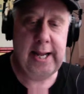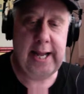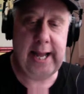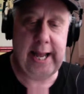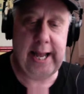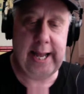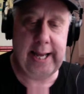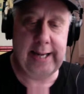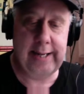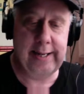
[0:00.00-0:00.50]

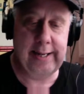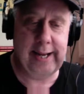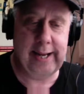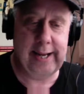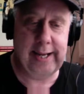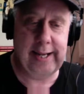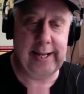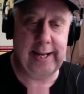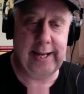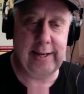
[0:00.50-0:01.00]
and
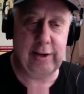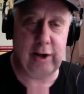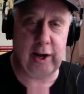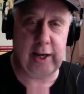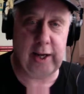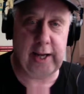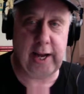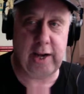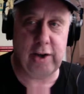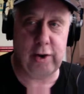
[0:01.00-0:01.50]

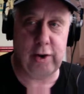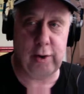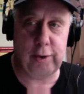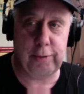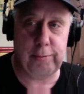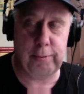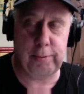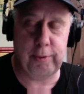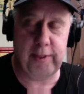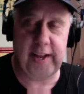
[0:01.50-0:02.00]
talking to her
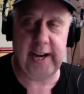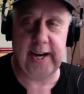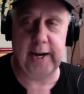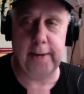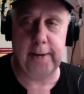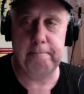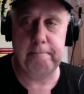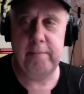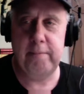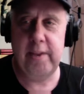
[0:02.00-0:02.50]
through
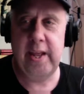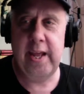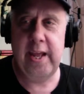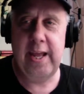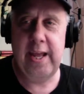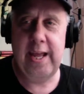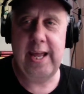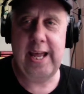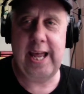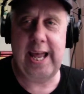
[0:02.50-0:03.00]
there.
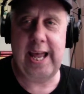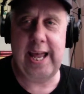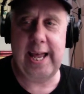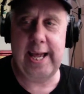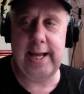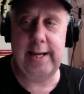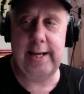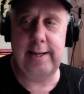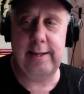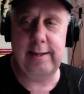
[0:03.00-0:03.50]

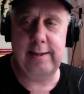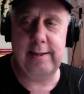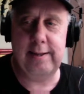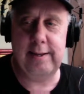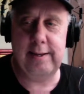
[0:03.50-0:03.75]
And